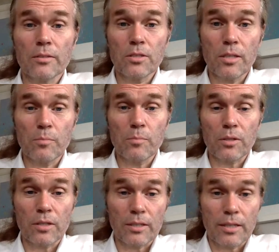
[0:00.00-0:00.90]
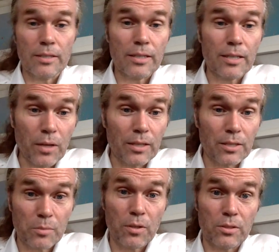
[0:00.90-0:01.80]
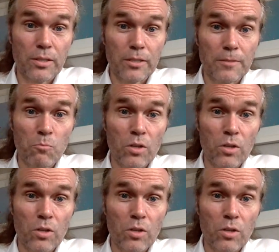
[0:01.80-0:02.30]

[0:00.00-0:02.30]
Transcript: simply, and the Kabbalah is about that.